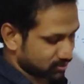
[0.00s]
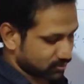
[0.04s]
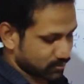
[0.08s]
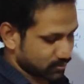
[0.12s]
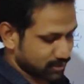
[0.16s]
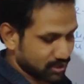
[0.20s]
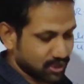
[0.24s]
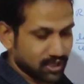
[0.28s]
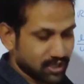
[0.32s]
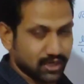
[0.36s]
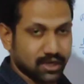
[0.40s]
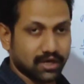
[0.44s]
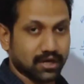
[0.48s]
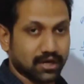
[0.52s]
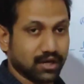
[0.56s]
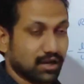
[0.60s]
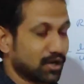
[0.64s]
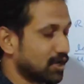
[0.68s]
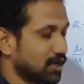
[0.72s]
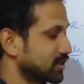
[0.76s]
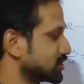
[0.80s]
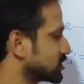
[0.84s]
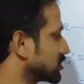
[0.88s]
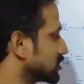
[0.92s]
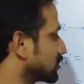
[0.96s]
will be
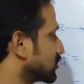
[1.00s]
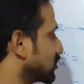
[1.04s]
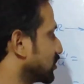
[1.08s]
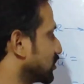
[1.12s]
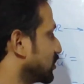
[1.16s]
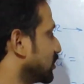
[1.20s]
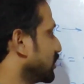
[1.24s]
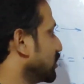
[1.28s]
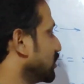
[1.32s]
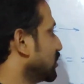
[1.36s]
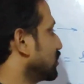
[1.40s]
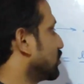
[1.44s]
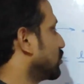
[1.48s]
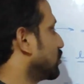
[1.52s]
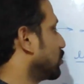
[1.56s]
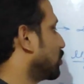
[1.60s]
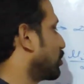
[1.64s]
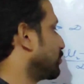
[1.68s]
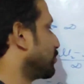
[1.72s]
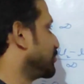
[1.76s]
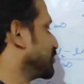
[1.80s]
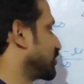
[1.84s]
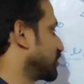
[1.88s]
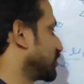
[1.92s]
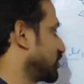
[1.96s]
larger than the
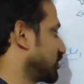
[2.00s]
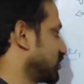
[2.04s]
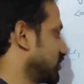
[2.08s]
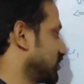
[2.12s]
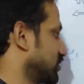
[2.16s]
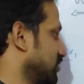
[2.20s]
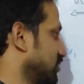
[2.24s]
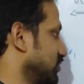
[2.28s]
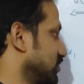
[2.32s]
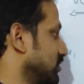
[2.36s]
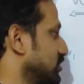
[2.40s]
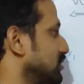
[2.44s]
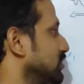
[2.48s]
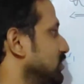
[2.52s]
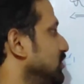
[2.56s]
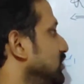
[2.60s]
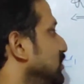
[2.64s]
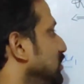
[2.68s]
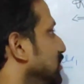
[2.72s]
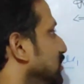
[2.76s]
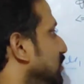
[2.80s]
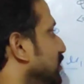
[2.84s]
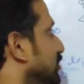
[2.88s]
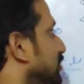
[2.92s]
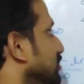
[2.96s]
object distance.
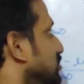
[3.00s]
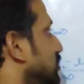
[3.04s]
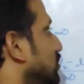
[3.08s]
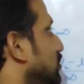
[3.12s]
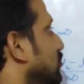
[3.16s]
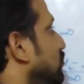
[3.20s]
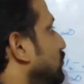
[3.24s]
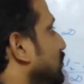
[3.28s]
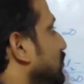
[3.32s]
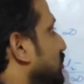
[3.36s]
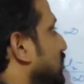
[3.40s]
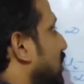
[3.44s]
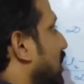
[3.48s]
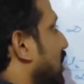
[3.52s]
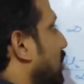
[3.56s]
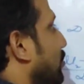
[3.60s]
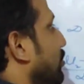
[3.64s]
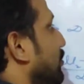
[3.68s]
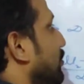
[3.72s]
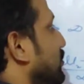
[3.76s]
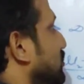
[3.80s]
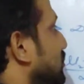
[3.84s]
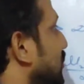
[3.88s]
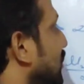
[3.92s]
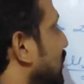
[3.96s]
That is how it
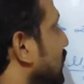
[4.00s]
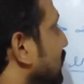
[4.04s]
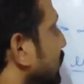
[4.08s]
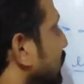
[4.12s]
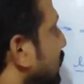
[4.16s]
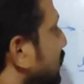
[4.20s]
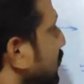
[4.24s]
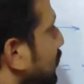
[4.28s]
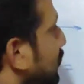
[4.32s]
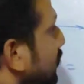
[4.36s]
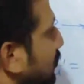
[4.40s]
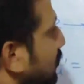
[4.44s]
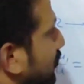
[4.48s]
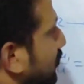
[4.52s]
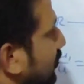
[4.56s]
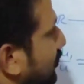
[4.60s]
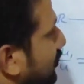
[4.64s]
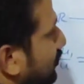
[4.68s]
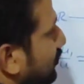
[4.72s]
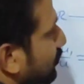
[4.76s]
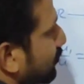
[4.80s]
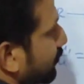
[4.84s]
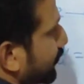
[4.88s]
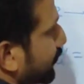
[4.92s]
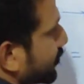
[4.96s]
happens. And the
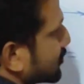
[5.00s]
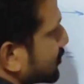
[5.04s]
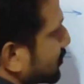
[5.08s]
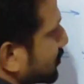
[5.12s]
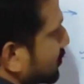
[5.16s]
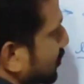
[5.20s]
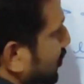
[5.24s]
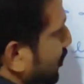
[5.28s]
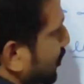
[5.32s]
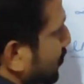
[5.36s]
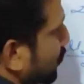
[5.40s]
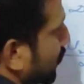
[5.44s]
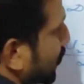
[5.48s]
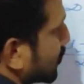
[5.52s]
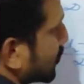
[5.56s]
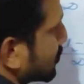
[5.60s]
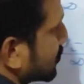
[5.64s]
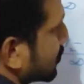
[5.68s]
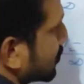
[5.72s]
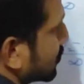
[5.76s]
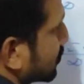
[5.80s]
difference in the image